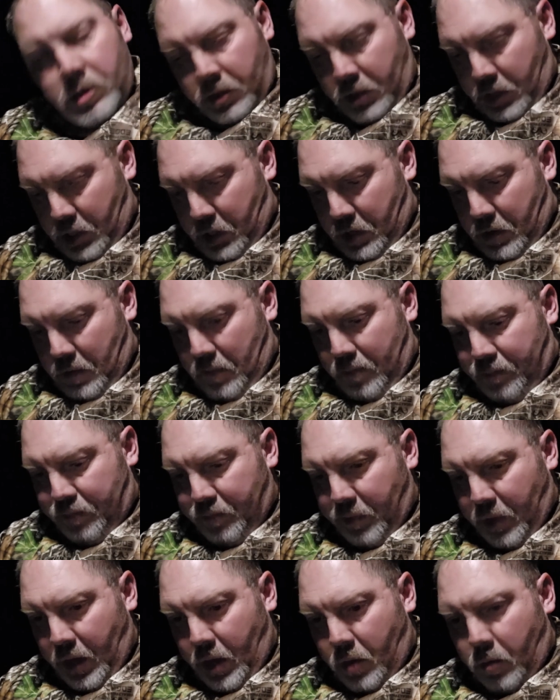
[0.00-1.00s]

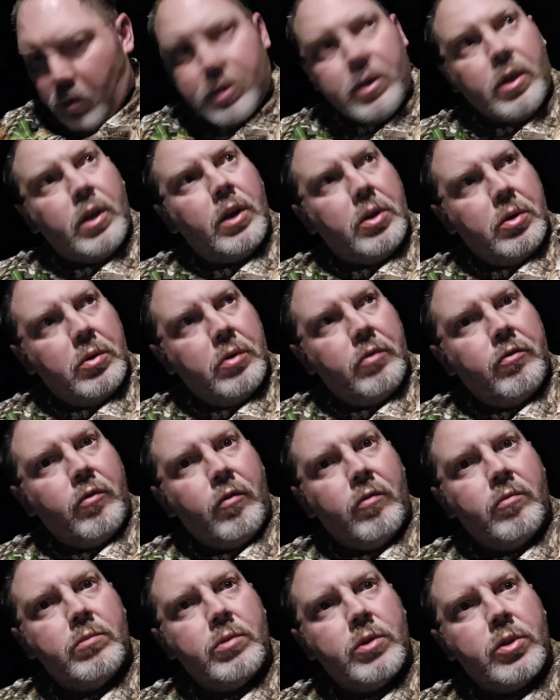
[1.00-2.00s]
I was going to do a
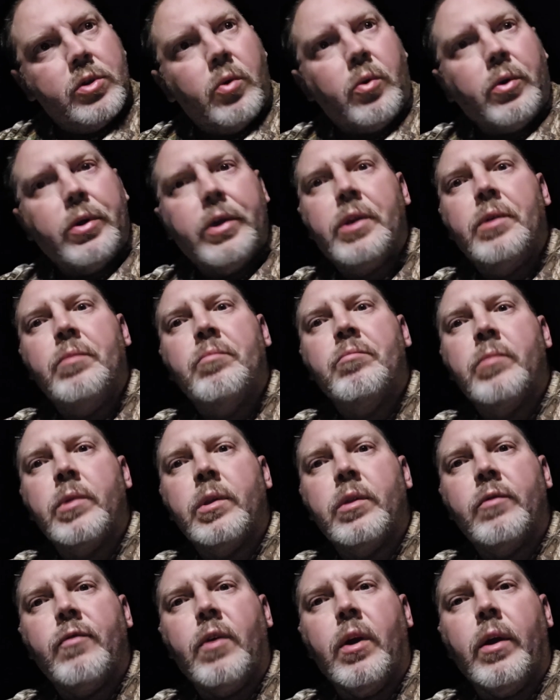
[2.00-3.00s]
story at the
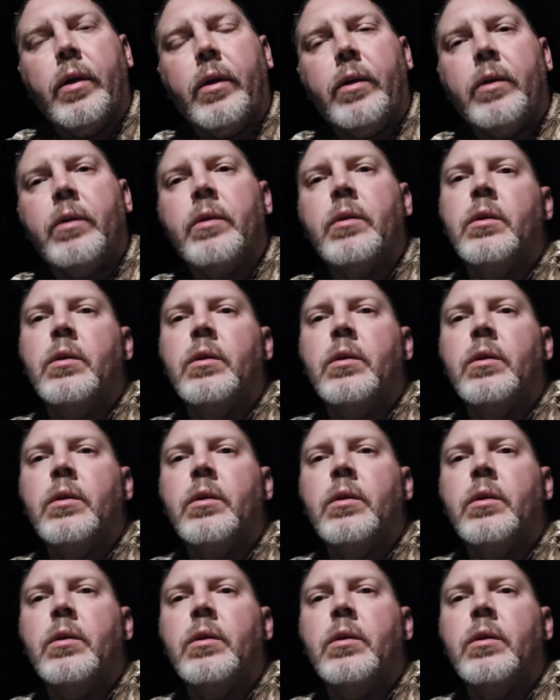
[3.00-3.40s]
fire,